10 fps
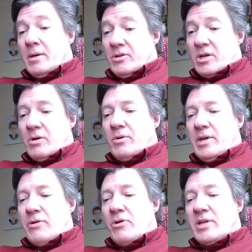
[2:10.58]
So
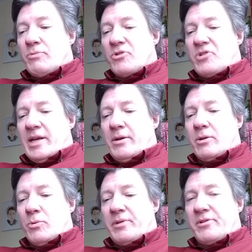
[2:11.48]
Nero did what leaders
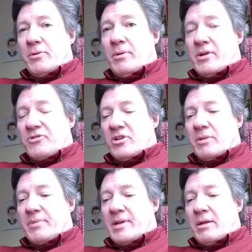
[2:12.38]
always do in such
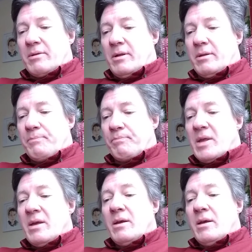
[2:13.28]
circumstances.
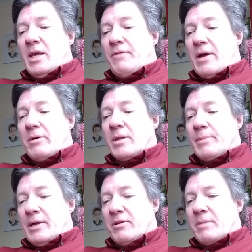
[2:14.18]
He found
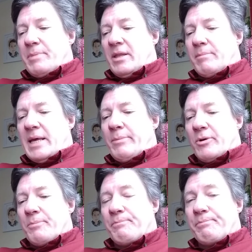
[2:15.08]
someone else to pin the blame
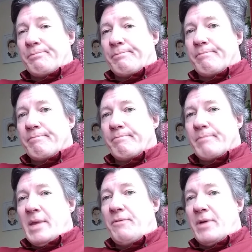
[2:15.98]
on.
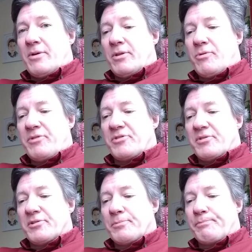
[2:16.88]
He found the Christians.